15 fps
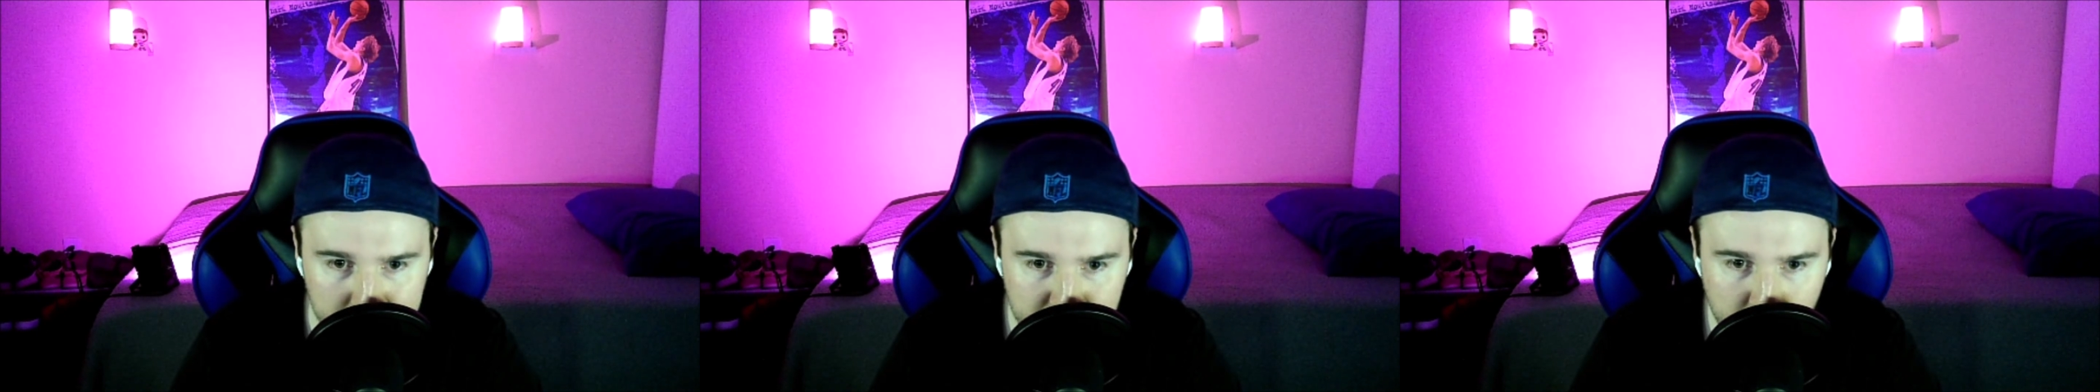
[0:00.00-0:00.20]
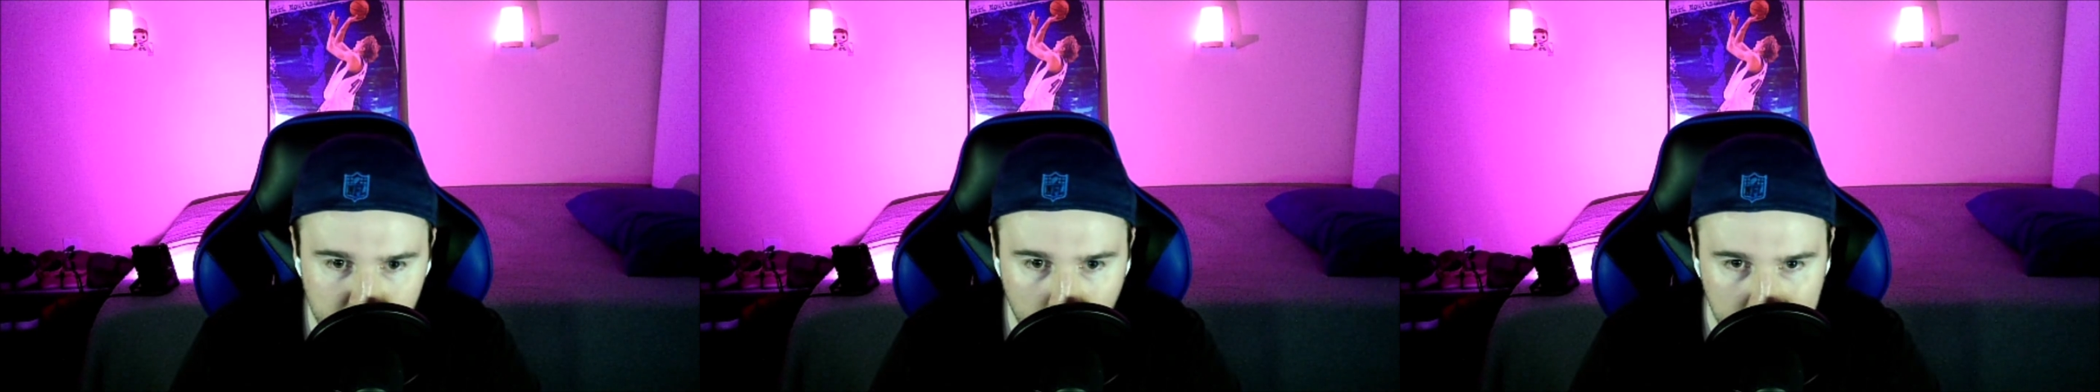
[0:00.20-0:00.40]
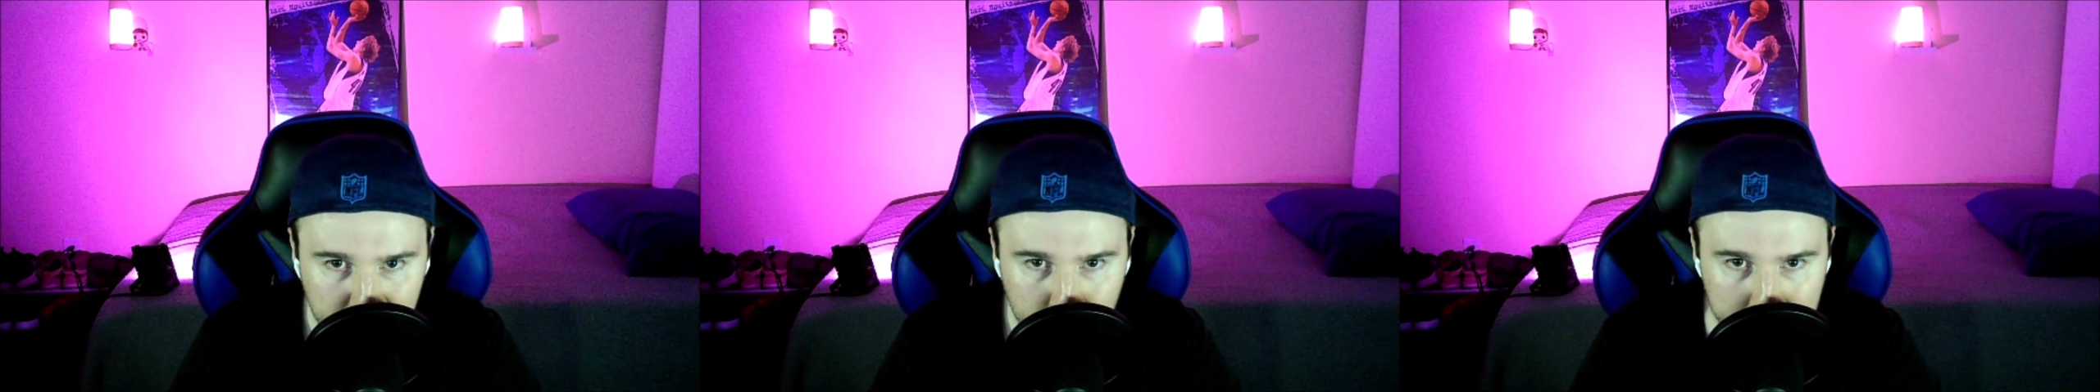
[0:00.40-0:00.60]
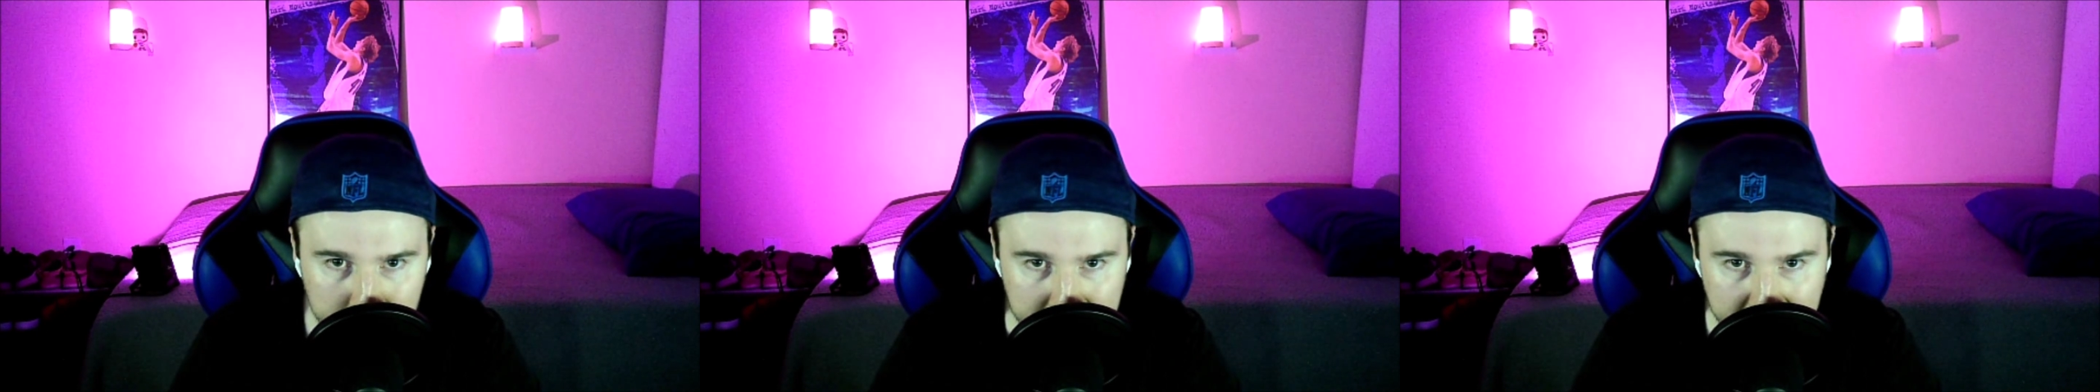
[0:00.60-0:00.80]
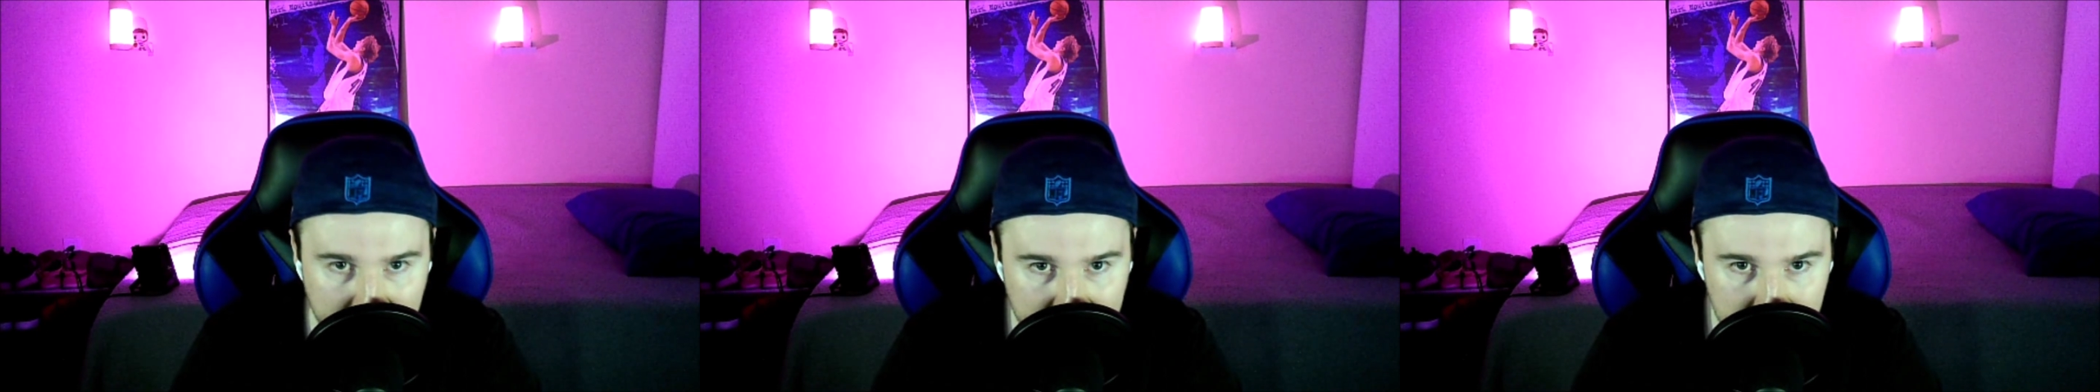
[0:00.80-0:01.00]

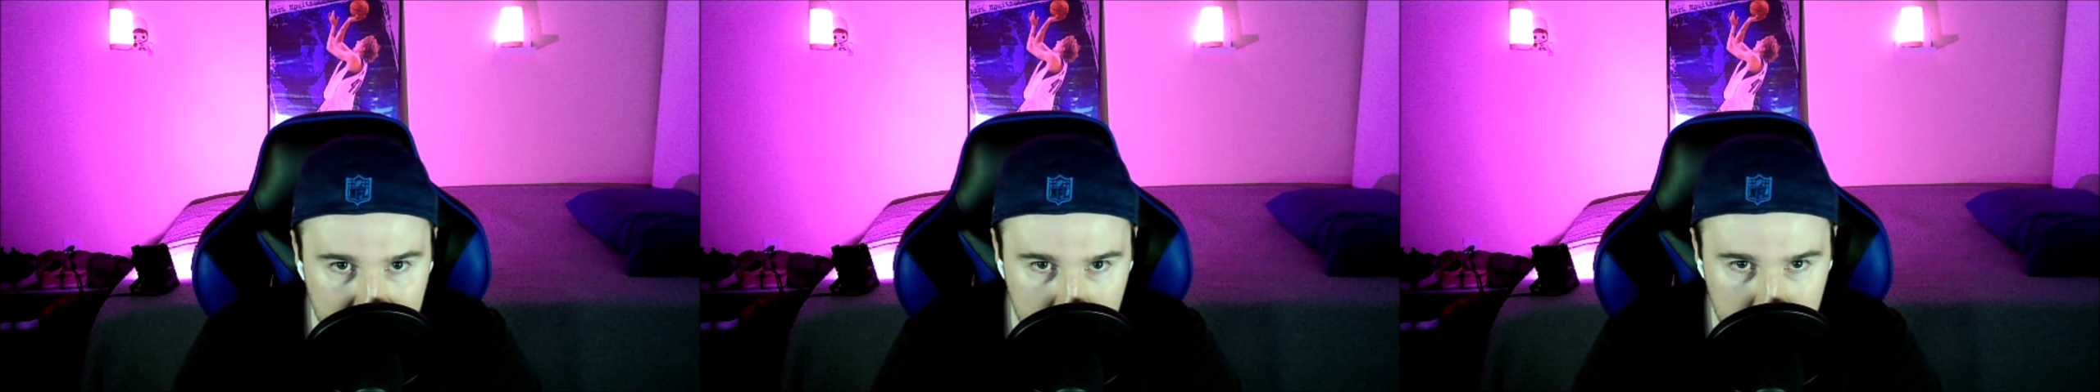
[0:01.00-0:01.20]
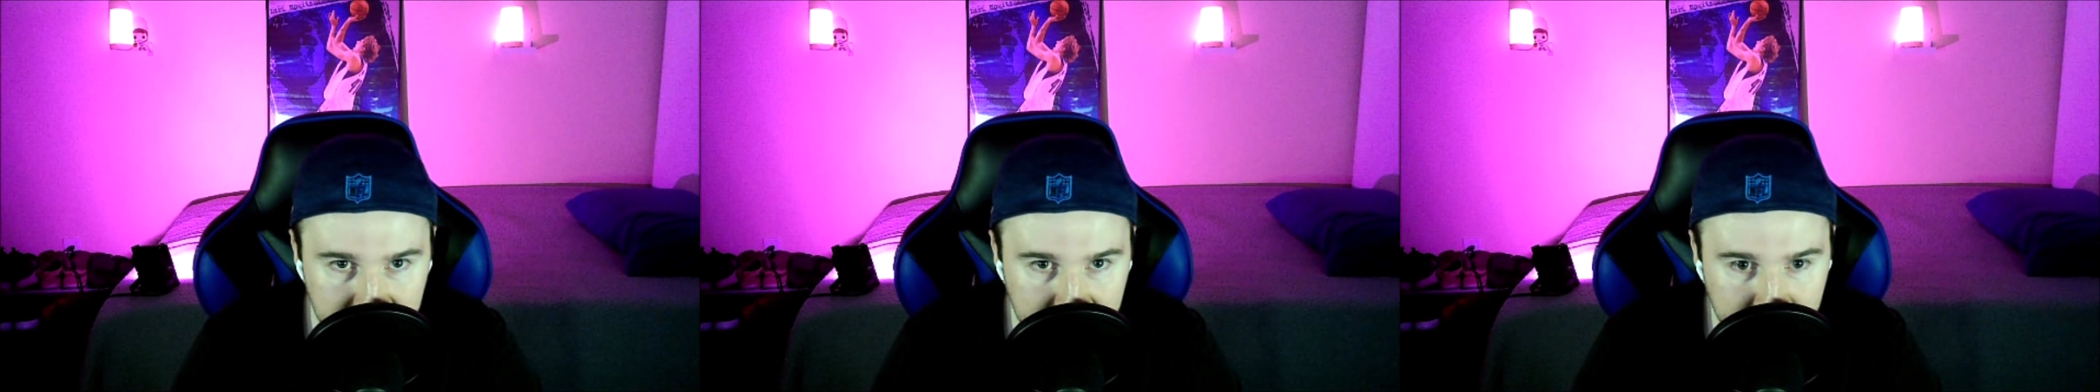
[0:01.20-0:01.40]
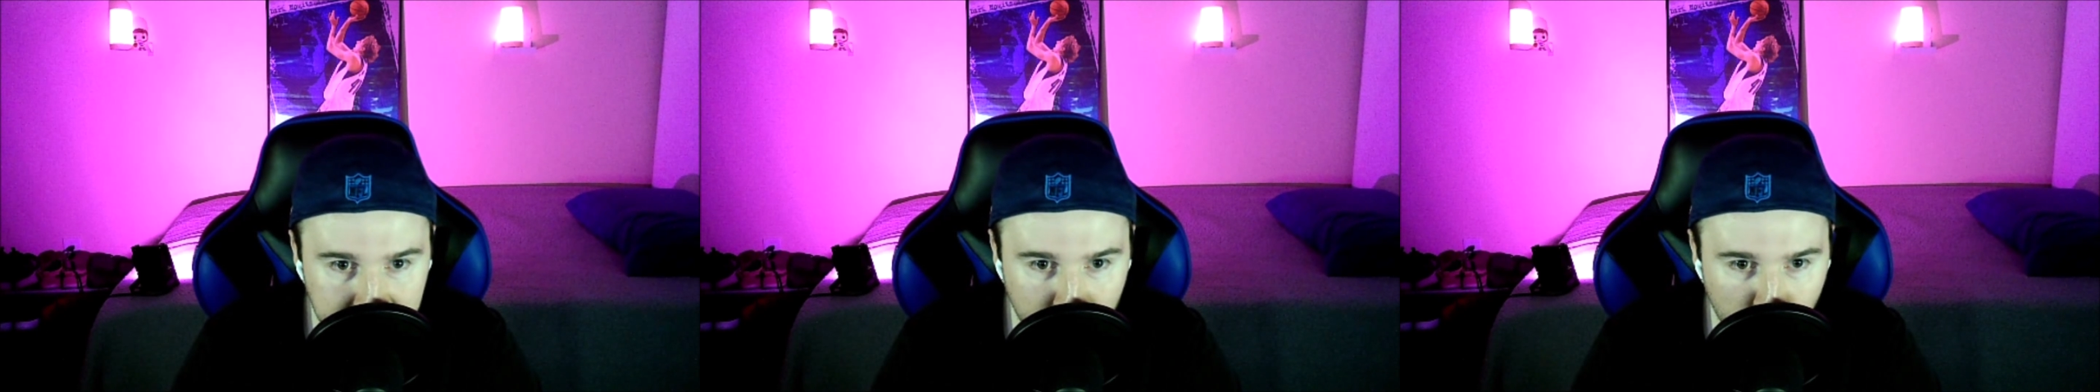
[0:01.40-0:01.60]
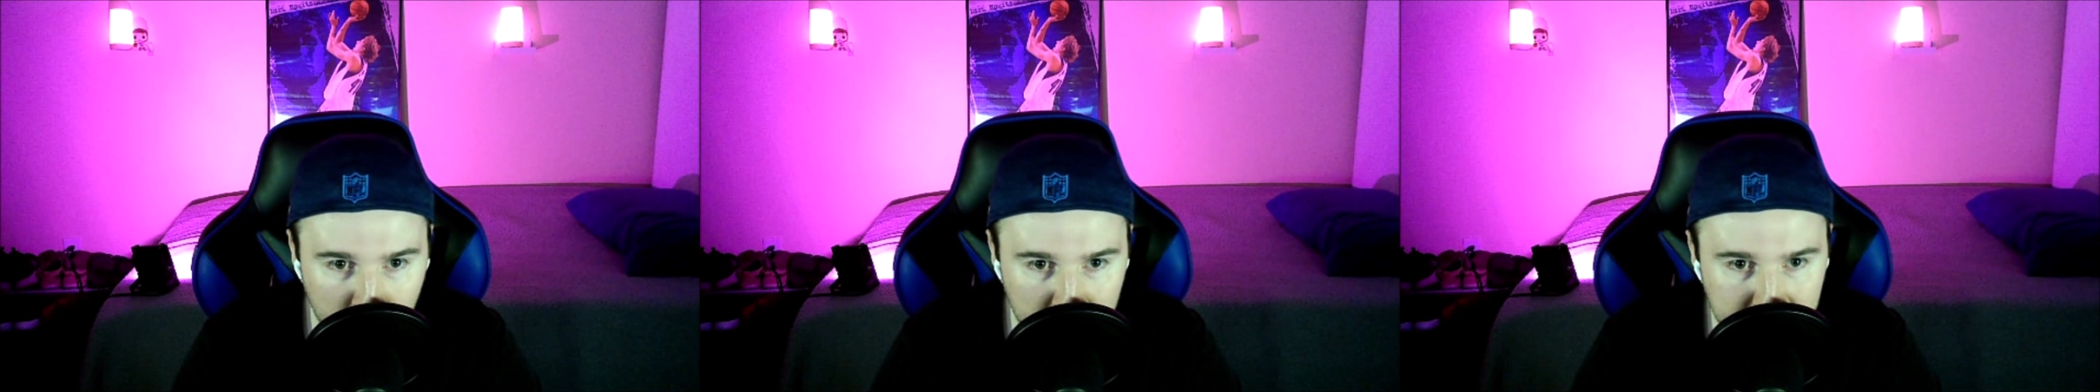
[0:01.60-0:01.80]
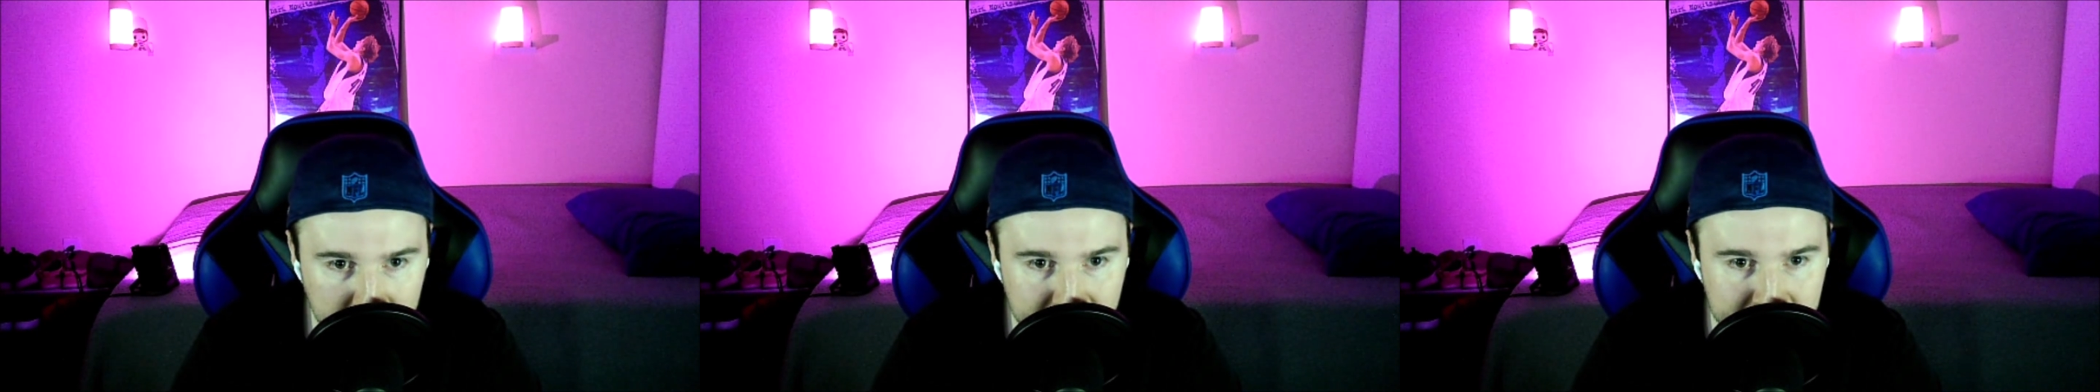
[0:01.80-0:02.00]

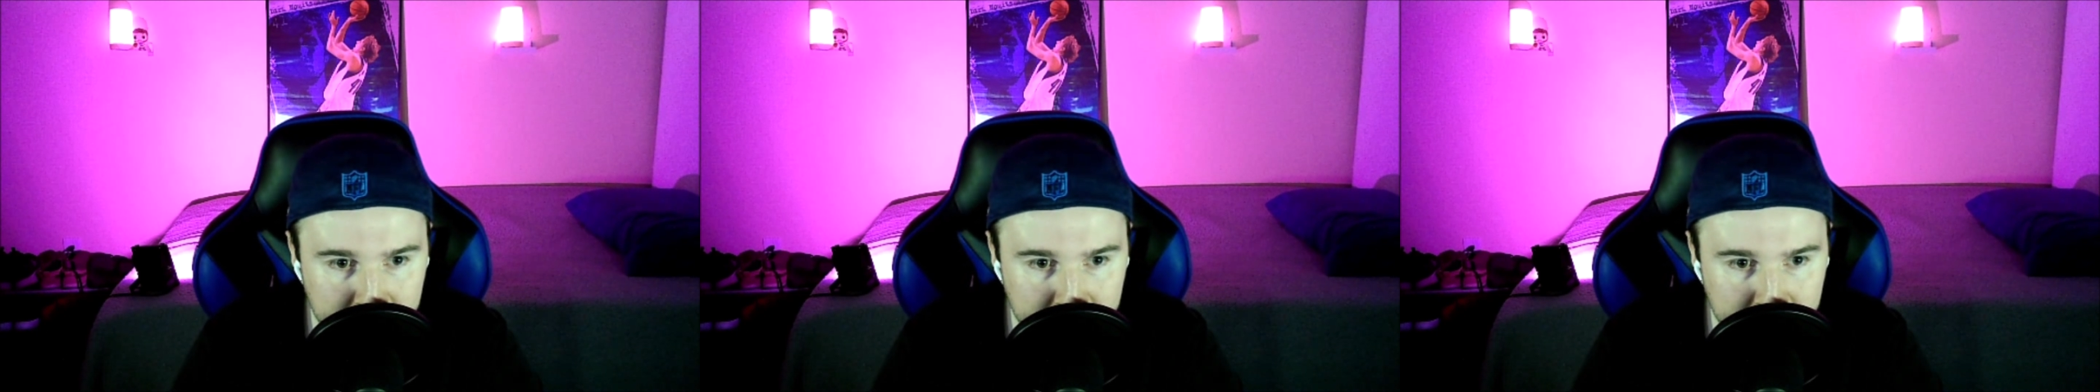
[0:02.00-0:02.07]
23-8-4.